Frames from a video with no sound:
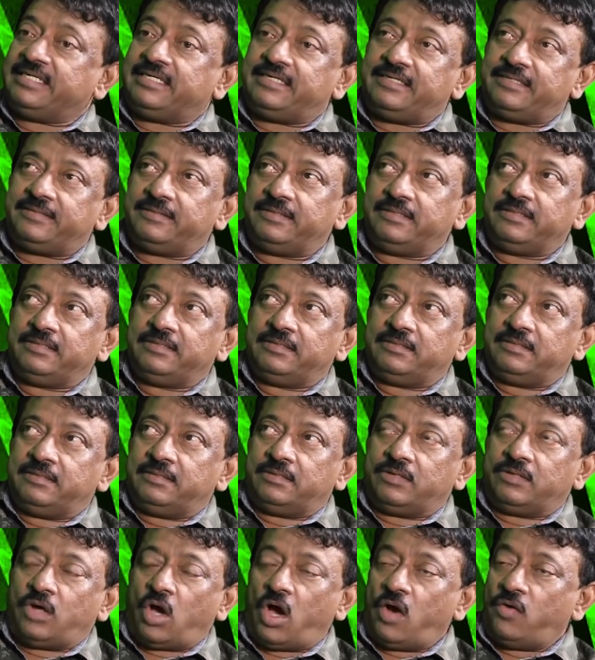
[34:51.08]
Strangely,
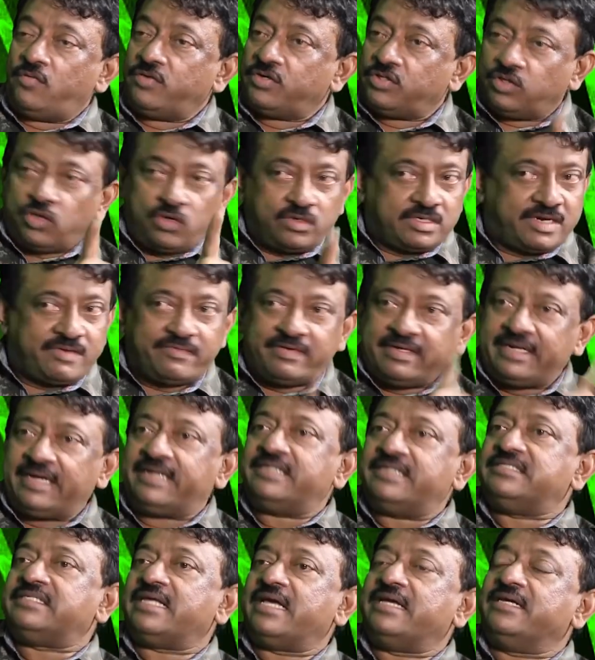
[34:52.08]
Howard Roark never
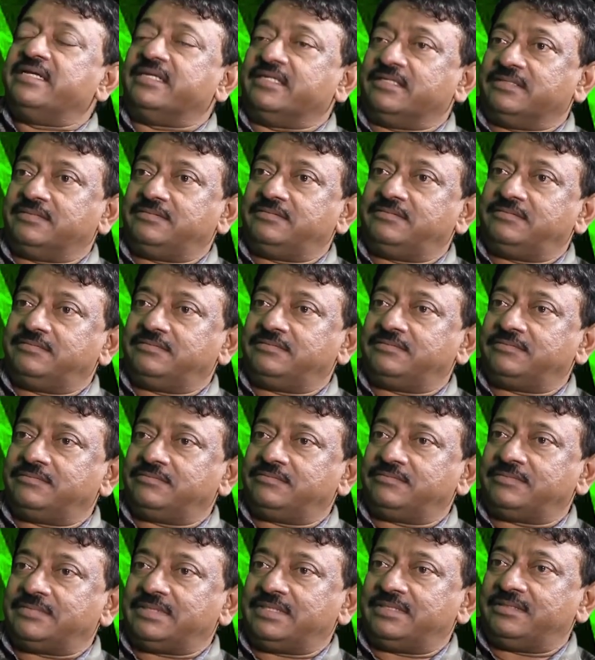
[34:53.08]
gets angry.
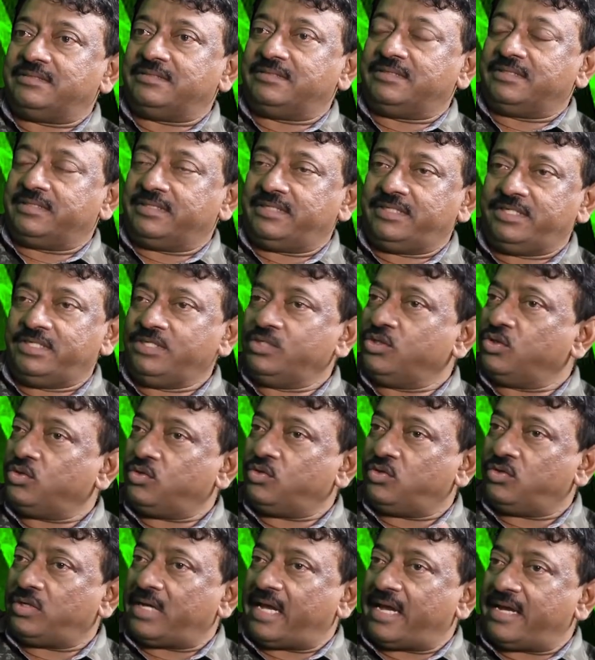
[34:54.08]
The
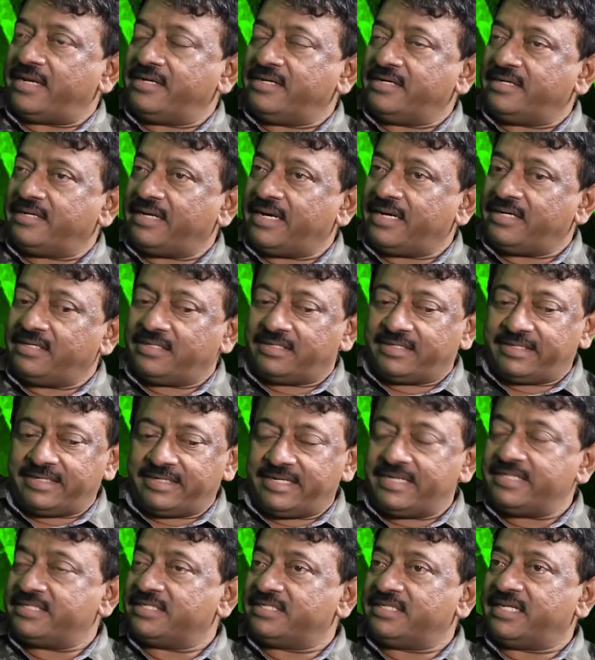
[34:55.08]
hero, Ayn Rand,
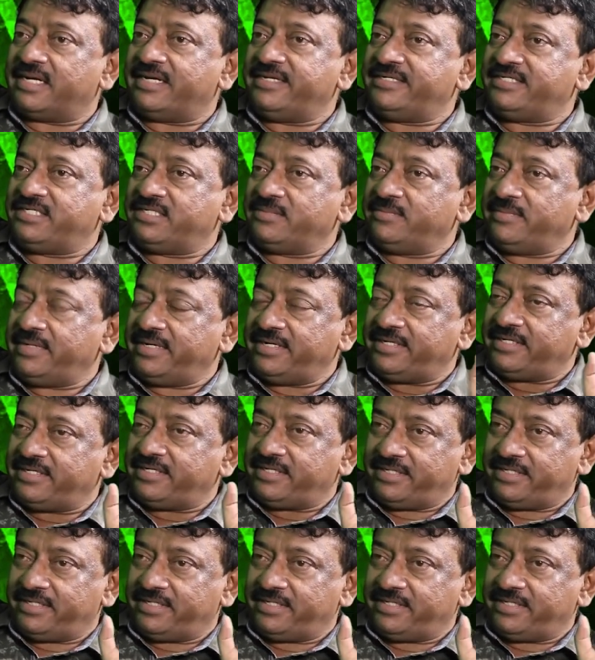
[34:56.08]
created the ultimate